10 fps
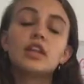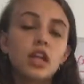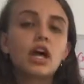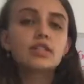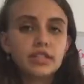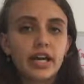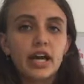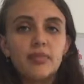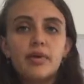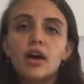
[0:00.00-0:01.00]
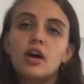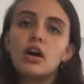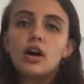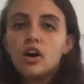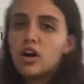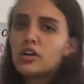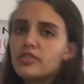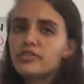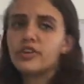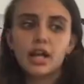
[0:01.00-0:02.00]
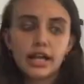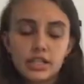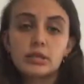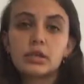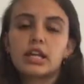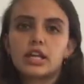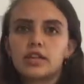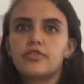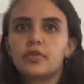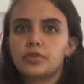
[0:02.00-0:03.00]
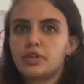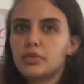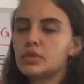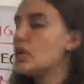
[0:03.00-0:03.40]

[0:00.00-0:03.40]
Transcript: The last type of intermolecular force that we'll